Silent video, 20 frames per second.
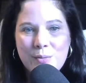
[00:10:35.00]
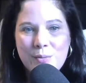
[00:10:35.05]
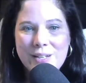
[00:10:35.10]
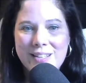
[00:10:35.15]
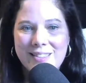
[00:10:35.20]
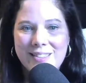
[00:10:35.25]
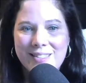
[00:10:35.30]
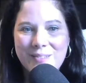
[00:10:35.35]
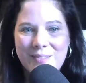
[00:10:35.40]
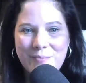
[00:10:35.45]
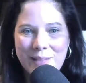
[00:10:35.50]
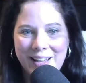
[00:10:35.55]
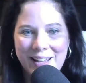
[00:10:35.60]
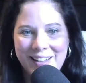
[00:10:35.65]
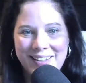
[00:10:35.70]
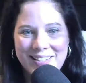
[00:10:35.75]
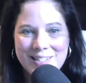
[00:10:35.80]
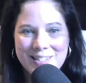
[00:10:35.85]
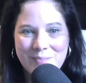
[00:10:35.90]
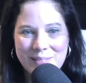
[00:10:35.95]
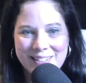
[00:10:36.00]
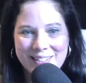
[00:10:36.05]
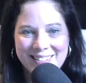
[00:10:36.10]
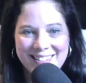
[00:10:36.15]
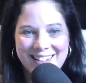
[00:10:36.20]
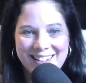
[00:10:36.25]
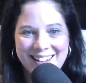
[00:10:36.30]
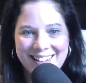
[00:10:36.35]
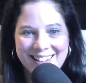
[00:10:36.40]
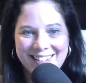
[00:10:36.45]
with my husband
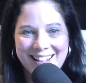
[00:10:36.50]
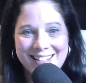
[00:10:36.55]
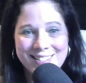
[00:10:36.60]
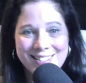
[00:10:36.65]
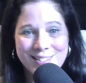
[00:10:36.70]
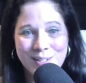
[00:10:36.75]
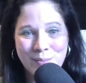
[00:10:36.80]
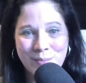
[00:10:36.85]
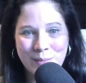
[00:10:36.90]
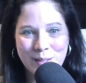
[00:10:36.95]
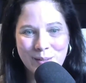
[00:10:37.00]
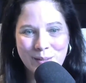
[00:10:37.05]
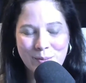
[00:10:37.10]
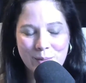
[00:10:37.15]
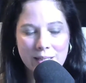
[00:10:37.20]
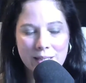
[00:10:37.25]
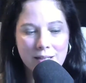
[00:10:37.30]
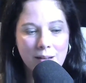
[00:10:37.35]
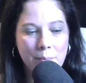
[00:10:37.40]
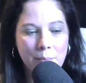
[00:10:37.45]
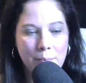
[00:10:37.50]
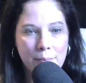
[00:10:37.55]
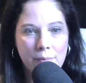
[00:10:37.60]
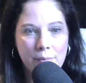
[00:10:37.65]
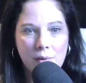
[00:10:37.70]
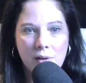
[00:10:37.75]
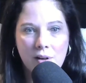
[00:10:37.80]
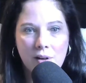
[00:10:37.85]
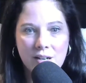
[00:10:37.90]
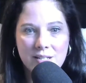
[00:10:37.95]
and I last summer when
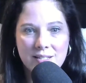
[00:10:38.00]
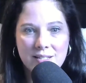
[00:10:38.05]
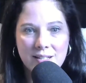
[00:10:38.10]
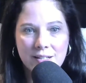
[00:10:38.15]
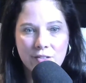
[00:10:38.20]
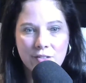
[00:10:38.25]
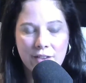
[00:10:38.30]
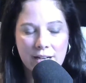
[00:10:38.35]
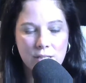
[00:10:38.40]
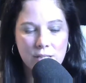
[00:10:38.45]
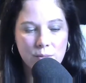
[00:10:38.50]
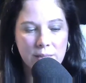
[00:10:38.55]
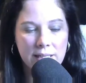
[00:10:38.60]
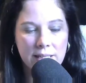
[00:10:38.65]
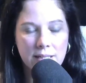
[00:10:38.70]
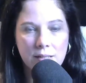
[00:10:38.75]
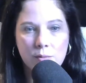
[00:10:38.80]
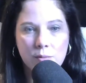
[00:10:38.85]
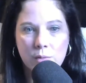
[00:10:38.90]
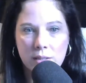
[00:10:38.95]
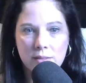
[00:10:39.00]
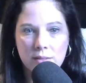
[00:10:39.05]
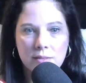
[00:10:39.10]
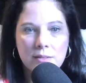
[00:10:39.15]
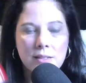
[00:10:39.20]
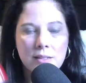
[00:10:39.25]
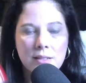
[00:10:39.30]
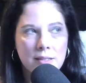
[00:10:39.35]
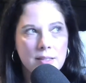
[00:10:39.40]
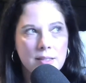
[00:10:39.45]
our son graduated, when
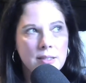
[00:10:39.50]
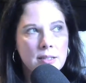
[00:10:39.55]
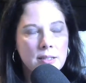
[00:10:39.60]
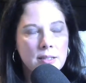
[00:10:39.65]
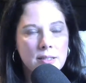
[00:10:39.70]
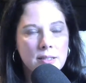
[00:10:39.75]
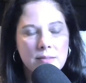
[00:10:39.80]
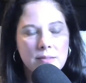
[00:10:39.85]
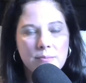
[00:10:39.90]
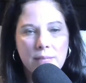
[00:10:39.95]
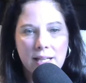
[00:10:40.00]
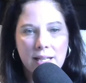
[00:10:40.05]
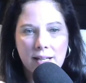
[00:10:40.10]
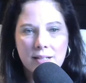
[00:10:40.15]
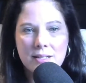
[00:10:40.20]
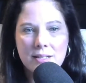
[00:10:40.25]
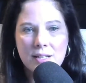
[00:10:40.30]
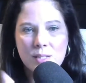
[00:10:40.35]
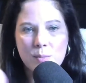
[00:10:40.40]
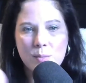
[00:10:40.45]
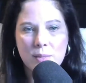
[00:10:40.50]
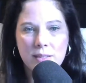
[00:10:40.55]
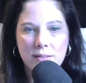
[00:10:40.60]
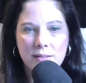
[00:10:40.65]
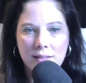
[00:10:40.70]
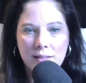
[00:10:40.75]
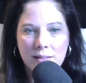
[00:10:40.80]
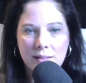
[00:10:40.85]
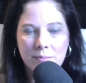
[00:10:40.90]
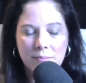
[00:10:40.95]
my ex husband
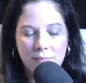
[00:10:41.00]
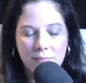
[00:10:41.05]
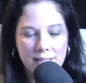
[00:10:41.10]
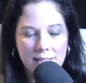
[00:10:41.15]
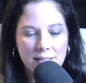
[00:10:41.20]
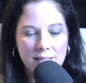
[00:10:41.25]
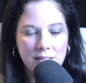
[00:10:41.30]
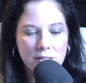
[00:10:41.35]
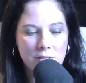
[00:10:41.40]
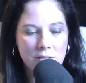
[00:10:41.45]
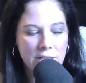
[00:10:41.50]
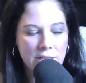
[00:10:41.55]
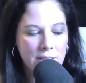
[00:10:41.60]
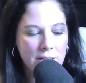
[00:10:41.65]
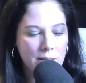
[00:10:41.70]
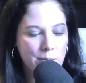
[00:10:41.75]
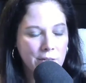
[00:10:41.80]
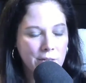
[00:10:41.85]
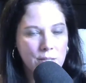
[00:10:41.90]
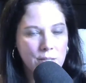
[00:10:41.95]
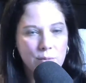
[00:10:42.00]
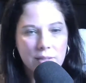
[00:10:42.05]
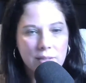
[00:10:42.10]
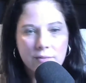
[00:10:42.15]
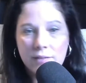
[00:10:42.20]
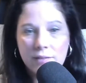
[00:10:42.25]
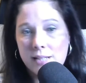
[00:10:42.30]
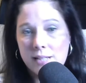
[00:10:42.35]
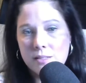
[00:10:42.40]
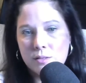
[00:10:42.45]
and my son Jacob graduated
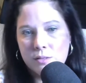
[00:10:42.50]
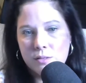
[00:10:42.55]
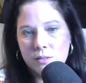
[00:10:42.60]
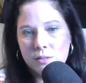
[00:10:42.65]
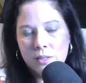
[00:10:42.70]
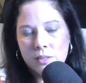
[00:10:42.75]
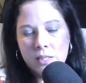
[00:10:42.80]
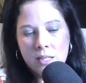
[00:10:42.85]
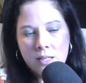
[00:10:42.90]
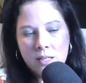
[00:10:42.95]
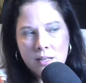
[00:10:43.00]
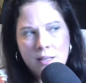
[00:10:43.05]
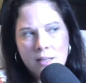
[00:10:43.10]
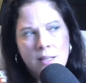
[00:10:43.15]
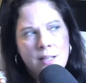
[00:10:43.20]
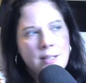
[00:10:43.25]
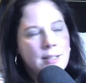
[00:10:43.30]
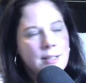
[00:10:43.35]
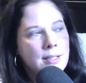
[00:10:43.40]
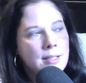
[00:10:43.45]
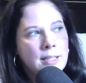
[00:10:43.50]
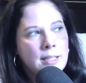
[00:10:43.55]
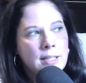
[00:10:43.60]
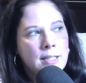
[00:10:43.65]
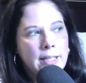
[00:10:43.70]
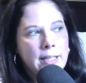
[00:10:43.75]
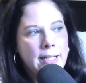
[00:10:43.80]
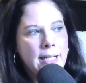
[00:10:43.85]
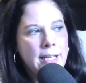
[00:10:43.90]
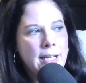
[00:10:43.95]
high school.
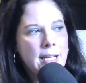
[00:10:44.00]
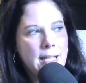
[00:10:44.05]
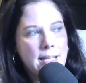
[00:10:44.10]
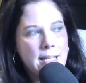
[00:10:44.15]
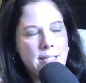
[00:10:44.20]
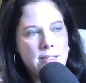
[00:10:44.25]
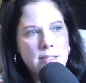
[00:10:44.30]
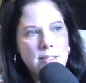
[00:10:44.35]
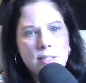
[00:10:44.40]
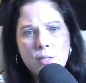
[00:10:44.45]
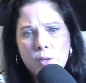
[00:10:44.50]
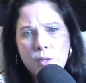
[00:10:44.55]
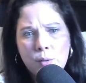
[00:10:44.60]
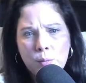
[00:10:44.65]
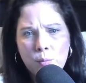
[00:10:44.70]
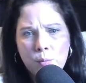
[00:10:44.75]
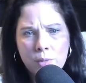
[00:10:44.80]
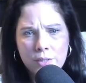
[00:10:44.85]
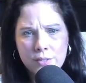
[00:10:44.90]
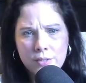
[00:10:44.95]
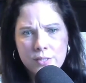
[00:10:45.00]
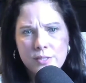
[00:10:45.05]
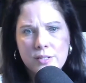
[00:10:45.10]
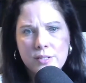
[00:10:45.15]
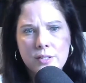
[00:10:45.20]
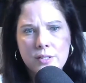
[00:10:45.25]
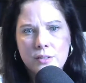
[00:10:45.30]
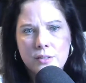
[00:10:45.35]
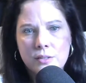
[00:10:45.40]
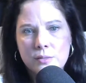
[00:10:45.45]
And we're
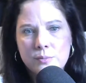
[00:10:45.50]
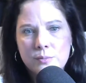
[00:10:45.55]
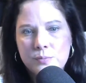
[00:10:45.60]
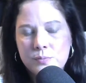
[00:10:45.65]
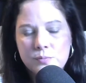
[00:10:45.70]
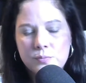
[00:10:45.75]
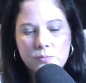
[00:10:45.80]
still,